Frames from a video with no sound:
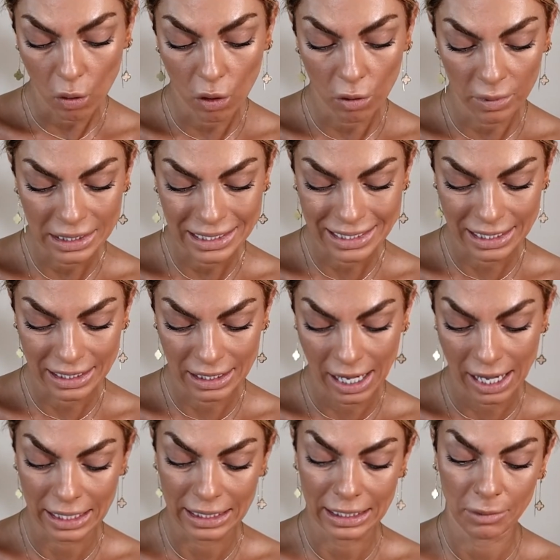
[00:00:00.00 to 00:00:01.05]
Urban
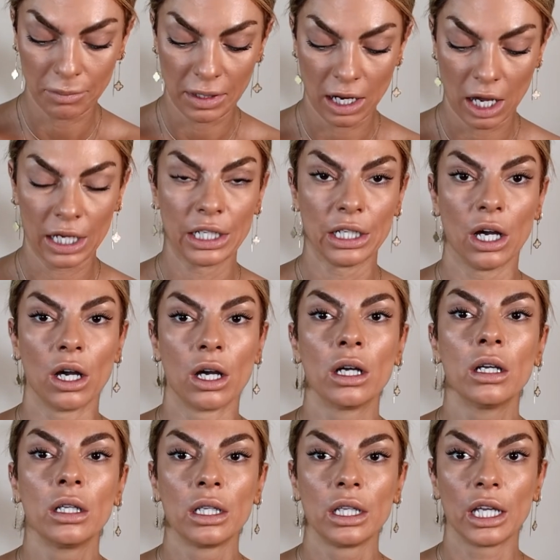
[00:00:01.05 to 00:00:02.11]
Decay lip liner.
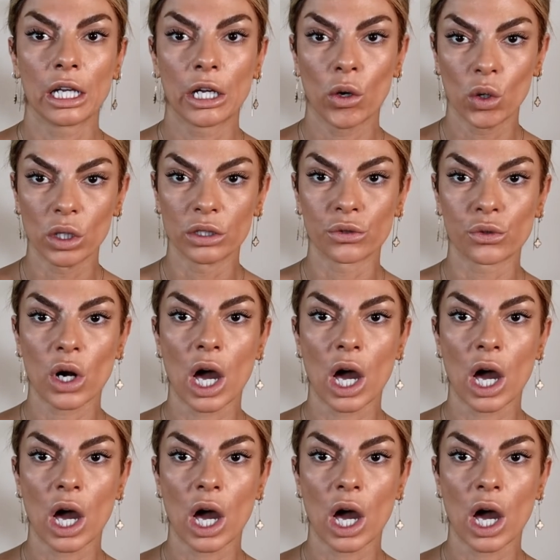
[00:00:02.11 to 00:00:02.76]
It's called